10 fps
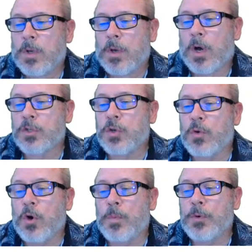Also,
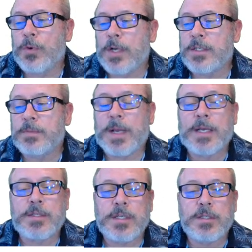Open Horizons
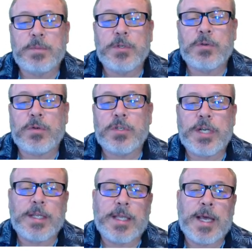magazines, be sure to
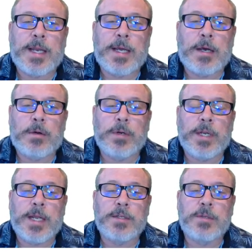check that out. It
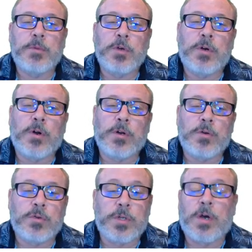has some good
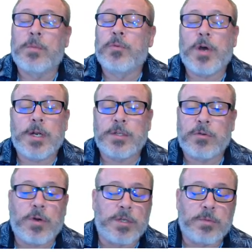articles on products
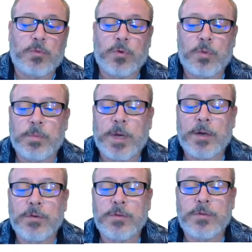across the board with
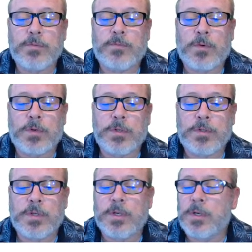Micro
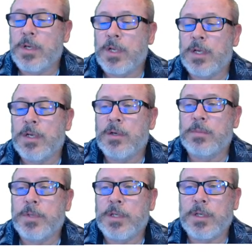Focus, and it'll
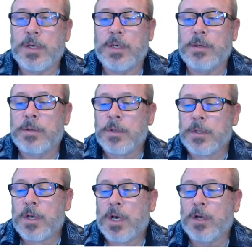be a
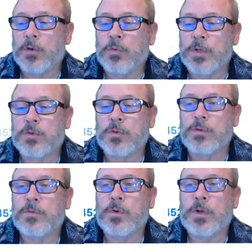good resource
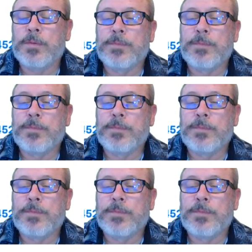for you.